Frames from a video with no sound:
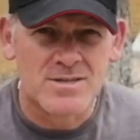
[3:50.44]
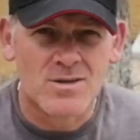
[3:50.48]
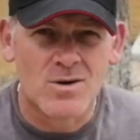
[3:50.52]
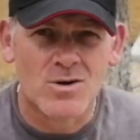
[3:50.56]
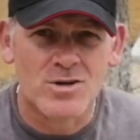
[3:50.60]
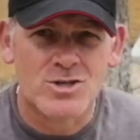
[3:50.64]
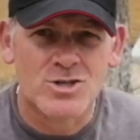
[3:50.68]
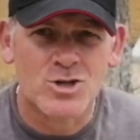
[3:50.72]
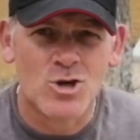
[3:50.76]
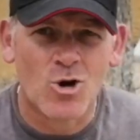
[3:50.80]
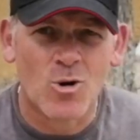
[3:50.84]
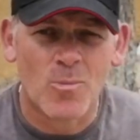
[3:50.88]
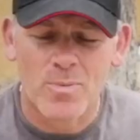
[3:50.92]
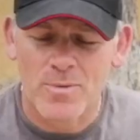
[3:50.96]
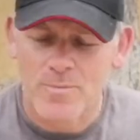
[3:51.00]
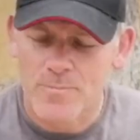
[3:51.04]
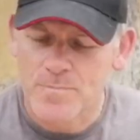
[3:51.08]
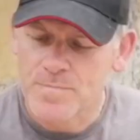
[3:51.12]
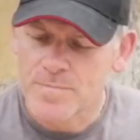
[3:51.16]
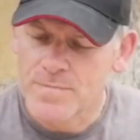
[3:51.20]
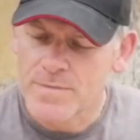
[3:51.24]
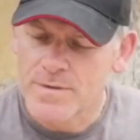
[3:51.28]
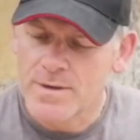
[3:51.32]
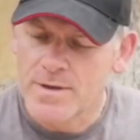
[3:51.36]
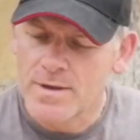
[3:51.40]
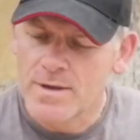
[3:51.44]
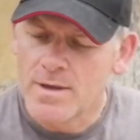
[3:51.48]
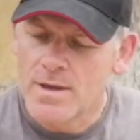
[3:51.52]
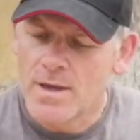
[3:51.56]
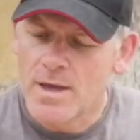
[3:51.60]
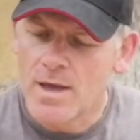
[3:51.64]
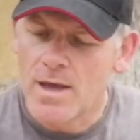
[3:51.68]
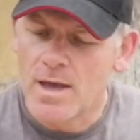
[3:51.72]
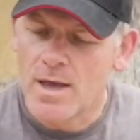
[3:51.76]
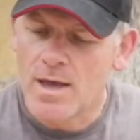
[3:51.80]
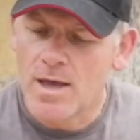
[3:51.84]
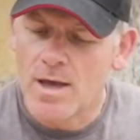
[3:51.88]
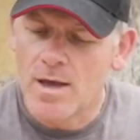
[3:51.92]
that I shop.
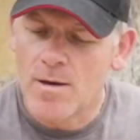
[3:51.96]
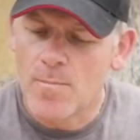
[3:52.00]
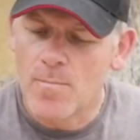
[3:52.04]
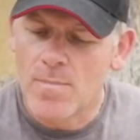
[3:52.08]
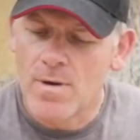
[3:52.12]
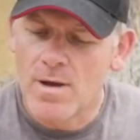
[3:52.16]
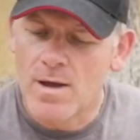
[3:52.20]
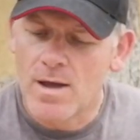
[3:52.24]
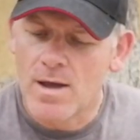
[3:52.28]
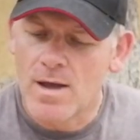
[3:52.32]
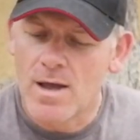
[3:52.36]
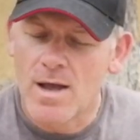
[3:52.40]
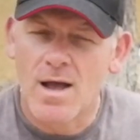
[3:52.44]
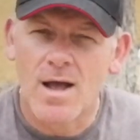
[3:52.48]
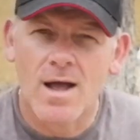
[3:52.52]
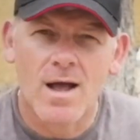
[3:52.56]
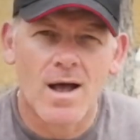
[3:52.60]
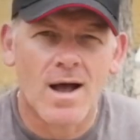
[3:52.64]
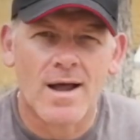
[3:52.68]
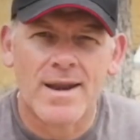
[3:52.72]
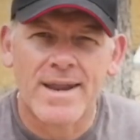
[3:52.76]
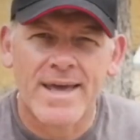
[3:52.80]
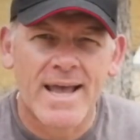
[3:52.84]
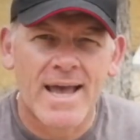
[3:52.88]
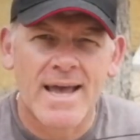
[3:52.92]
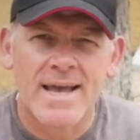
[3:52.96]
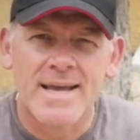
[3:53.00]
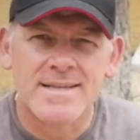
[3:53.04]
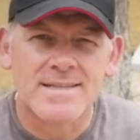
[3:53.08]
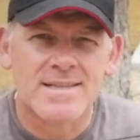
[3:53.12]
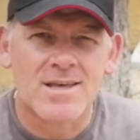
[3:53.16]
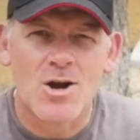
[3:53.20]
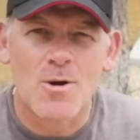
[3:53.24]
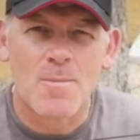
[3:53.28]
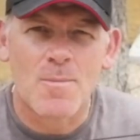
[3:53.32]
And again, they're